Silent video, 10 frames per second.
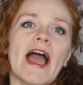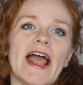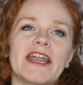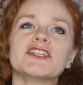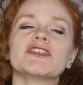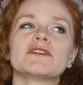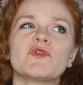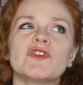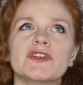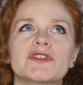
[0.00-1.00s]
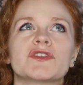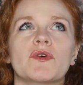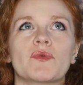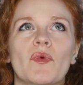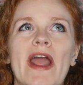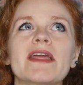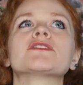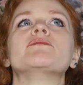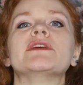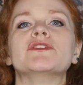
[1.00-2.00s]
and it just feels so right
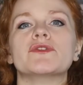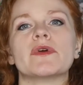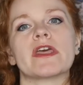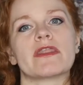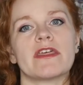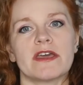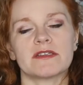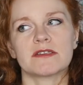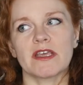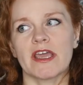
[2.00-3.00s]
to be doing this,